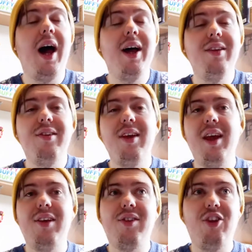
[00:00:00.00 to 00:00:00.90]
And
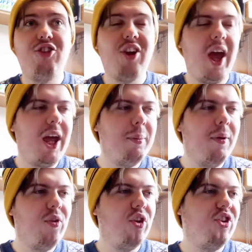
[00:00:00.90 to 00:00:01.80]
it's a
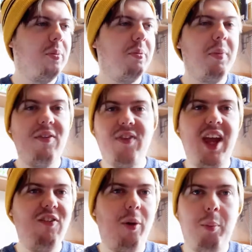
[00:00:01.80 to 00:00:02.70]
shame that some of my
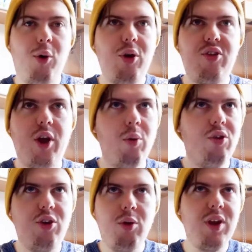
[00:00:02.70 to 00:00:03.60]
favourite books
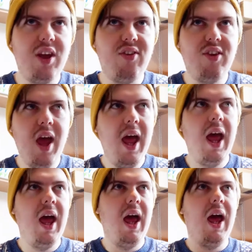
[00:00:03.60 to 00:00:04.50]
don't do this,
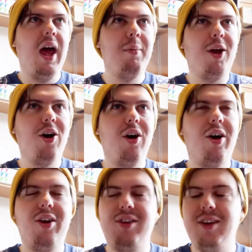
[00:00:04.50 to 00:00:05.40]

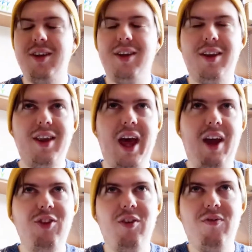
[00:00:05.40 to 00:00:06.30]
because I
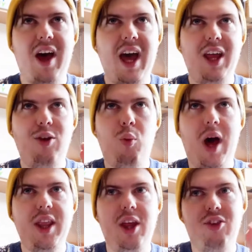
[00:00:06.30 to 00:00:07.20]
have to find
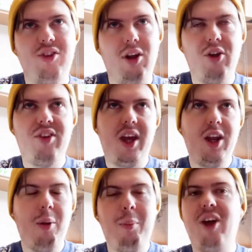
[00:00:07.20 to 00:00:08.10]
where they'll slot
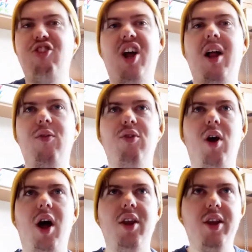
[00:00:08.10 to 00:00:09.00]
in on my shelves
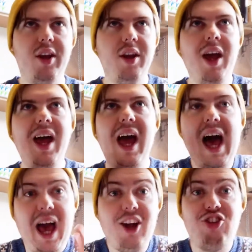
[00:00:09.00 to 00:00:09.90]
rather than
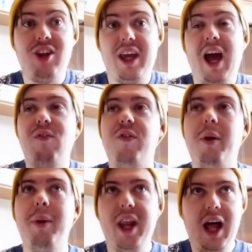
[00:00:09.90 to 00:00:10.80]
actually have
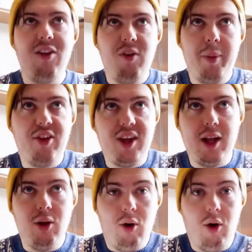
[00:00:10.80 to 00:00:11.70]
them in
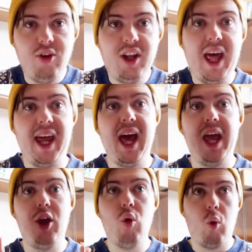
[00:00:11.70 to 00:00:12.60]
alphabetical order like
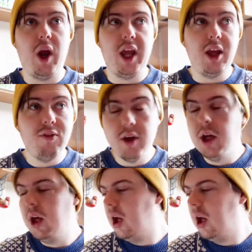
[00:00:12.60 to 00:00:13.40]
I crave.